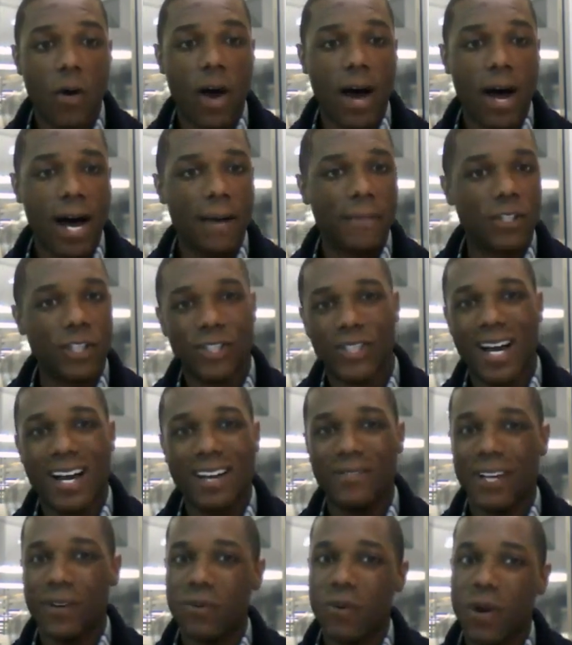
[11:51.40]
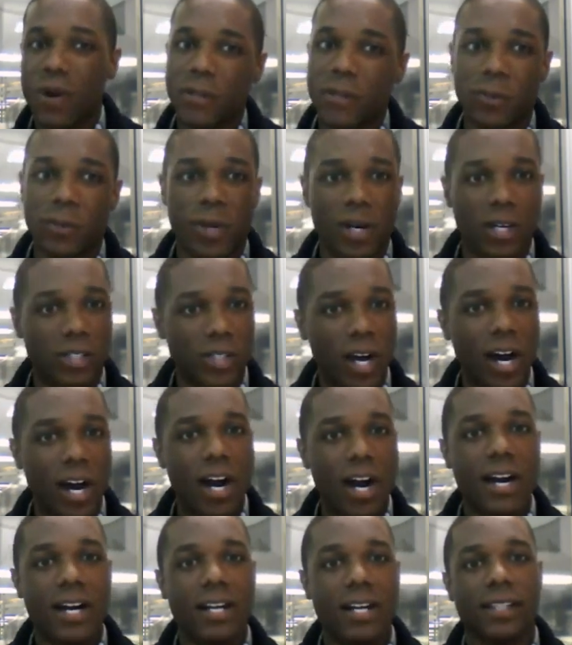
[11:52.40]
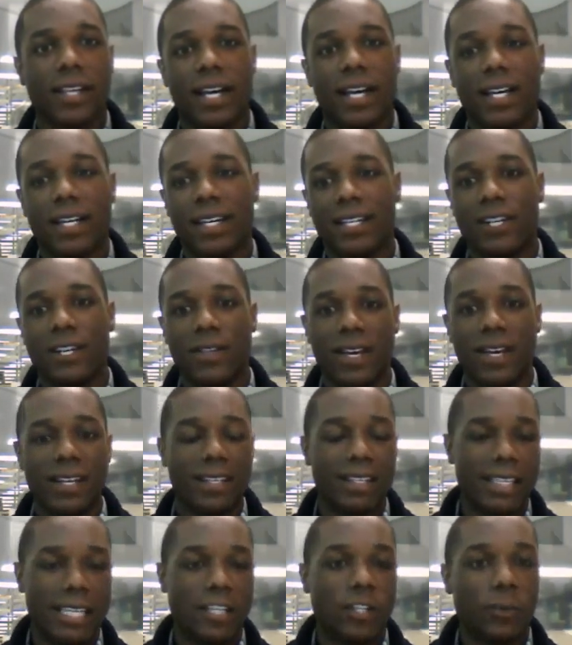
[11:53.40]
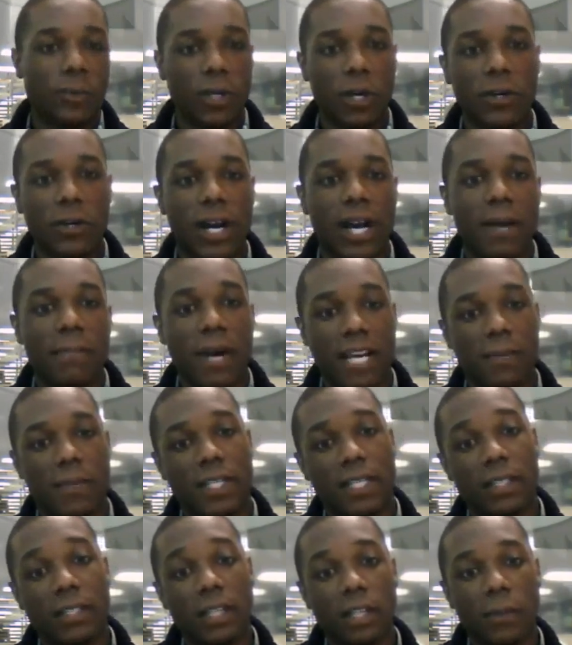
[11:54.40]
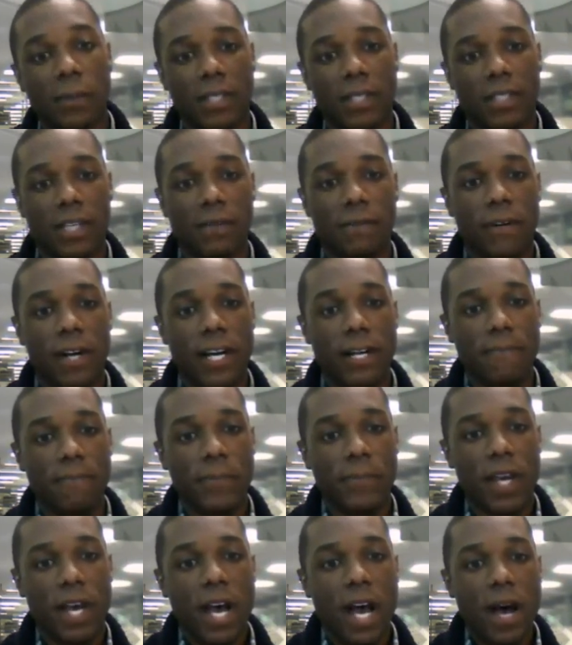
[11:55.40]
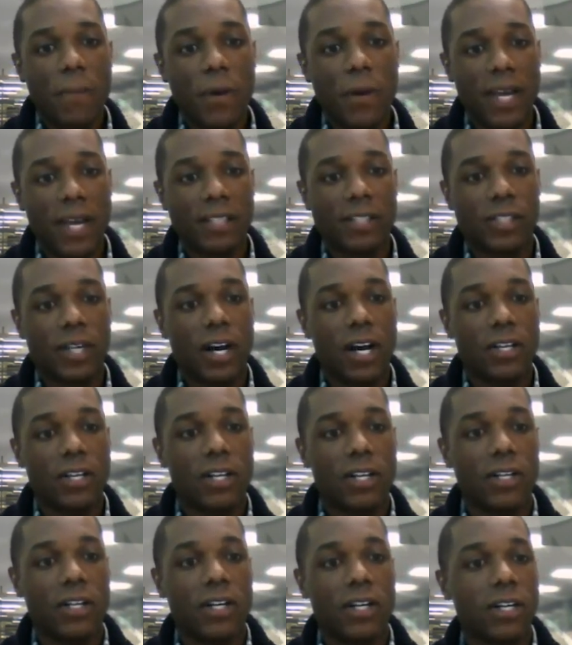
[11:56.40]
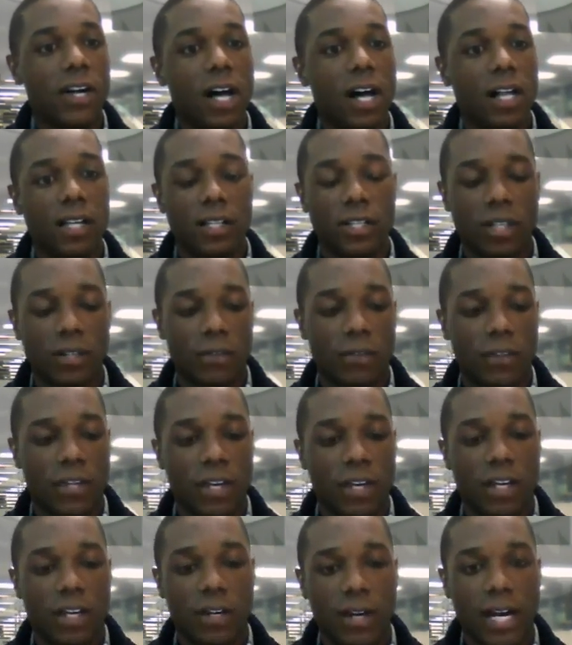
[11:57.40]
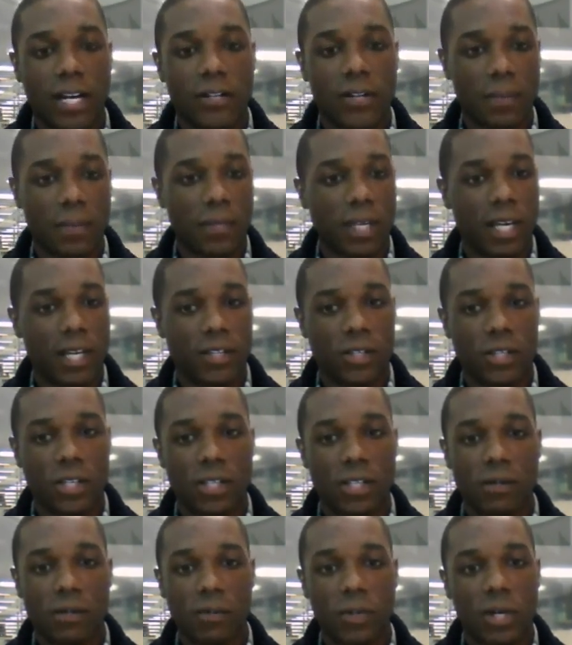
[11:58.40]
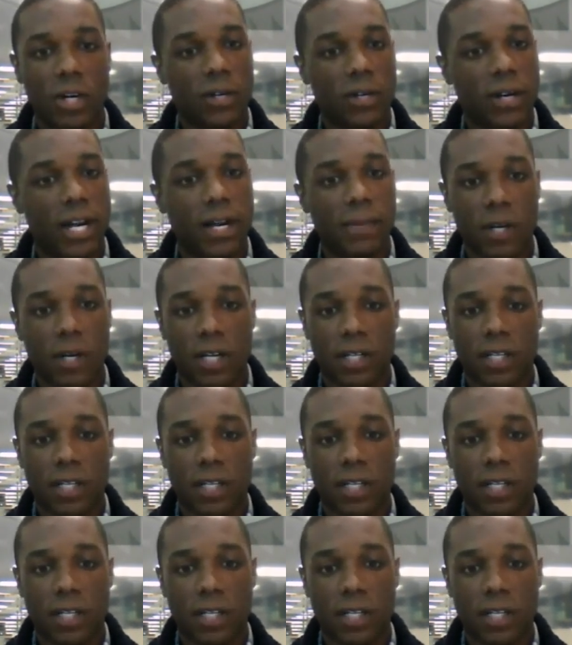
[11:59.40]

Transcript: um, and just kind of like what those parts are, and like I know that each program might be a little bit different, but based on, you know, your knowledge of the graduate application program,